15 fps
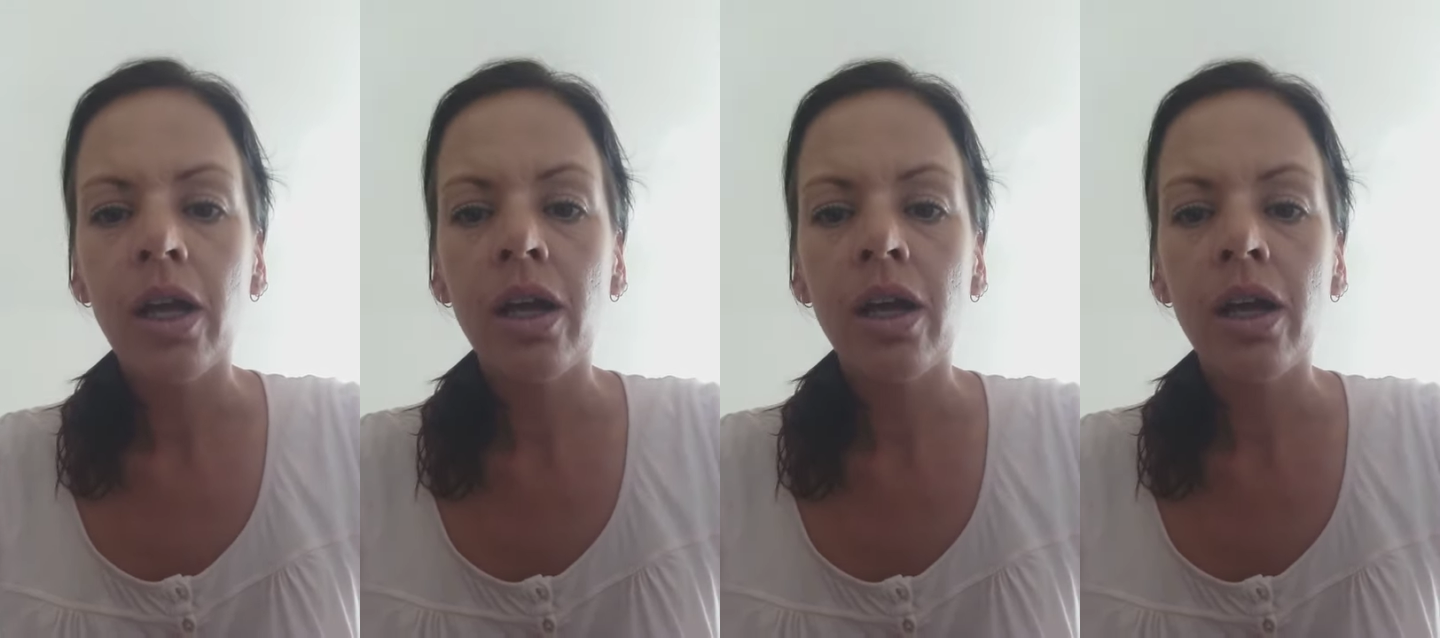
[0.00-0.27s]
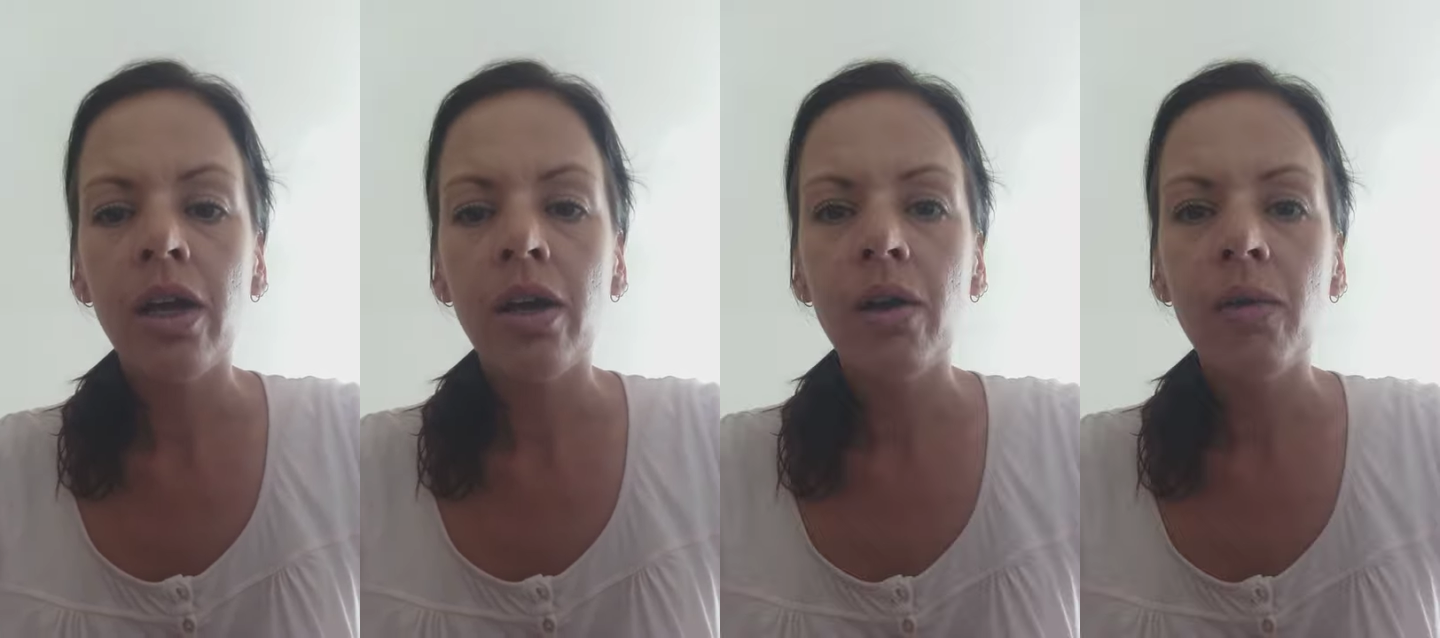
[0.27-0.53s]

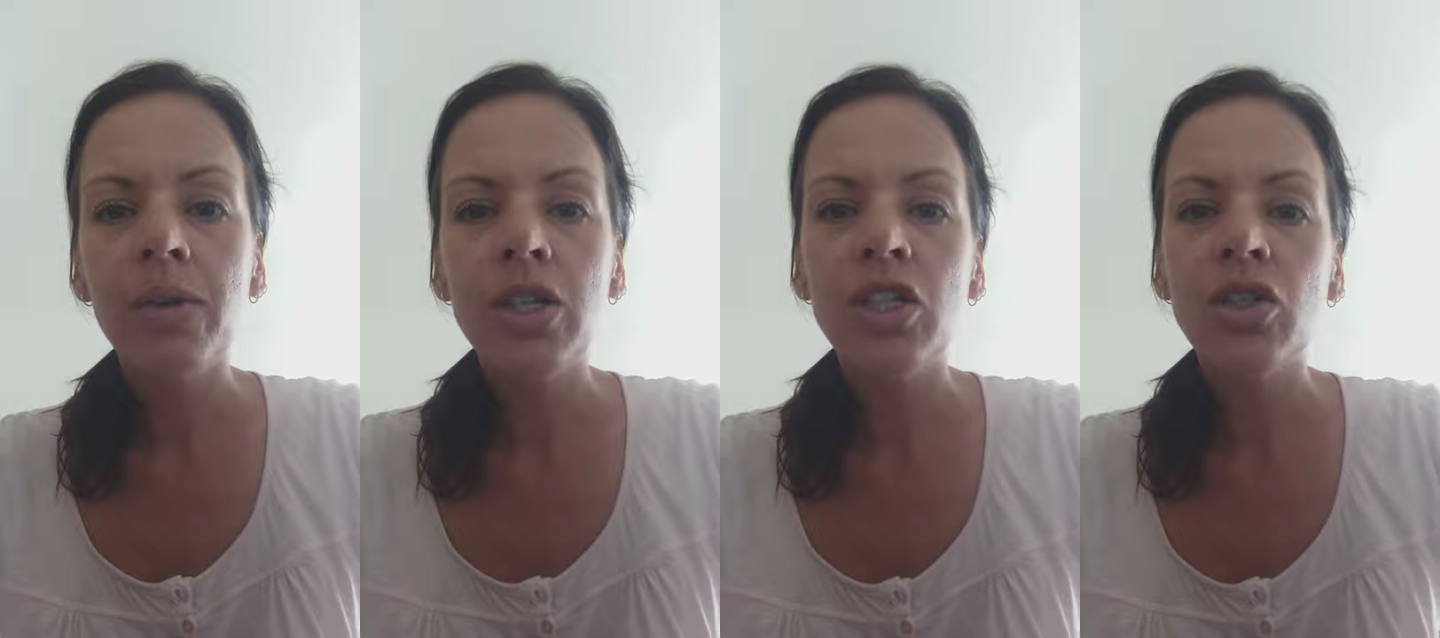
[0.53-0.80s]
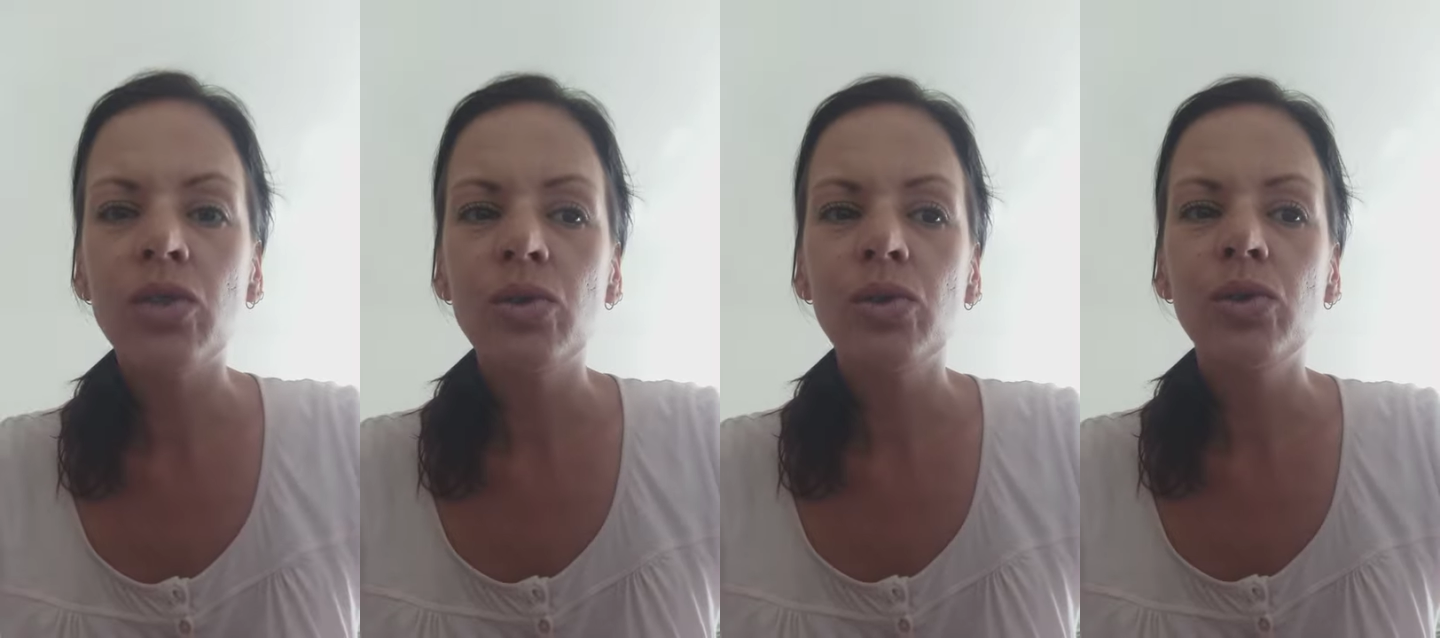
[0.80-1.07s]
uh,
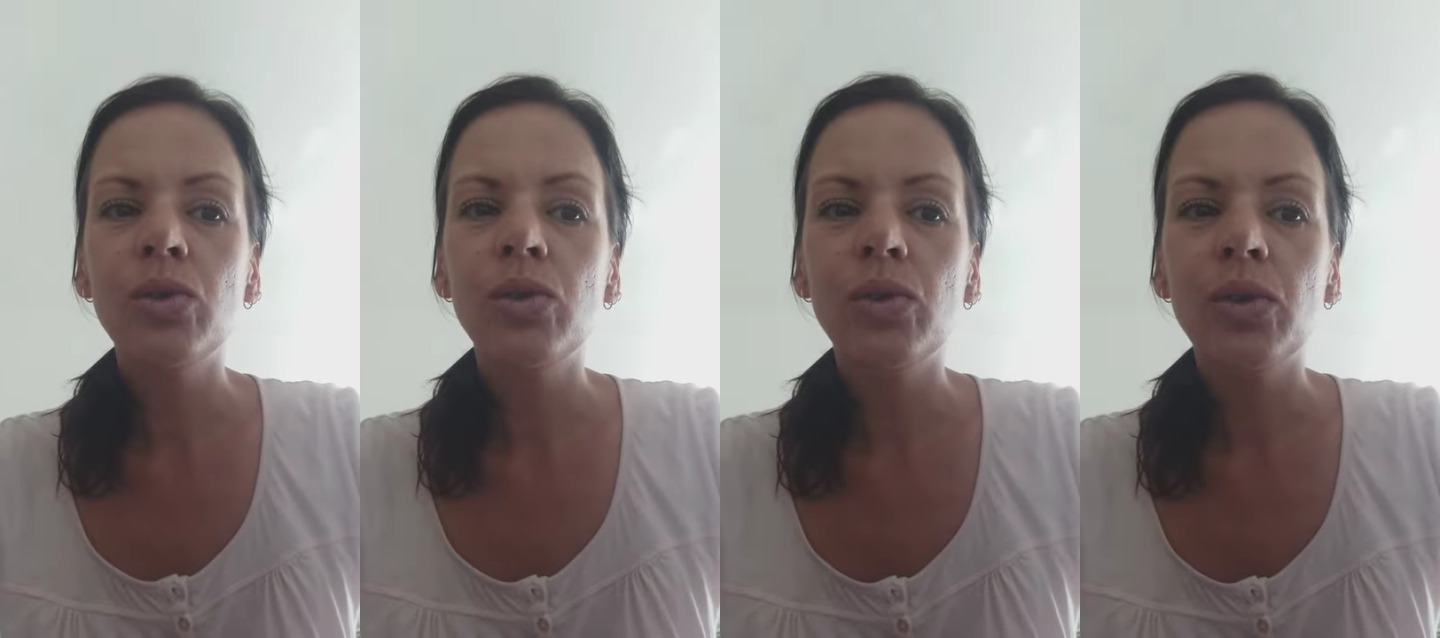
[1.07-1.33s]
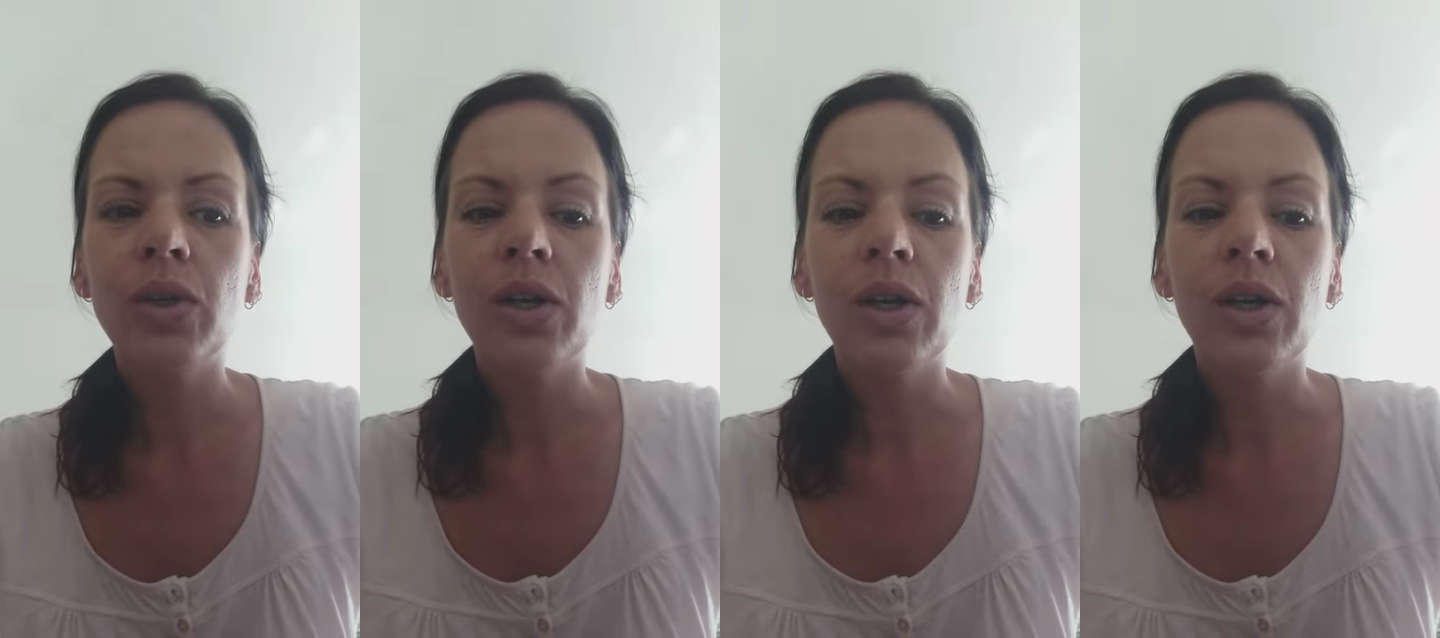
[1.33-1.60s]
which you